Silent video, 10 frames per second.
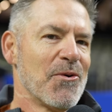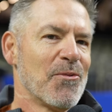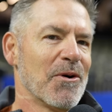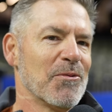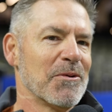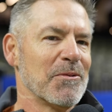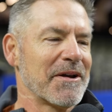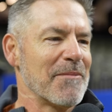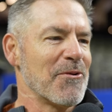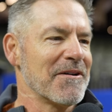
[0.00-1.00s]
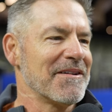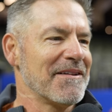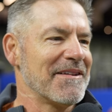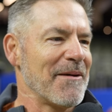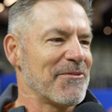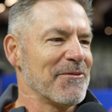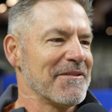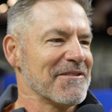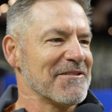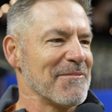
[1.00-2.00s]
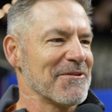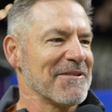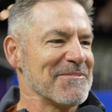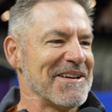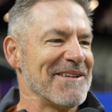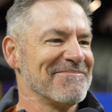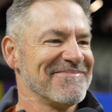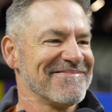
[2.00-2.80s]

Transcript: we'll, we'll, we'll get more in depth to it this summer sometime.